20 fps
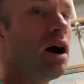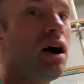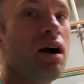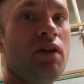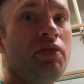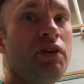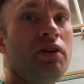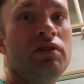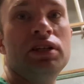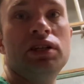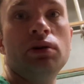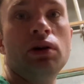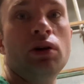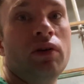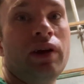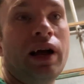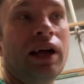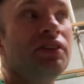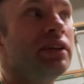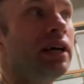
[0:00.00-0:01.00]
don't really do a lot of
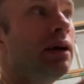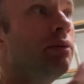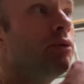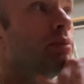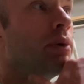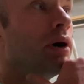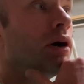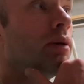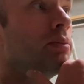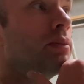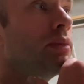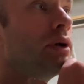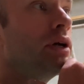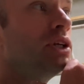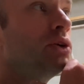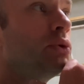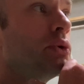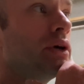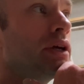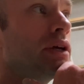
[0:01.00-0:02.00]
landscapes, but I'm
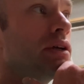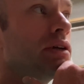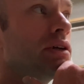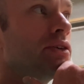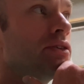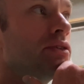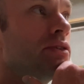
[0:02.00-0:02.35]
enjoying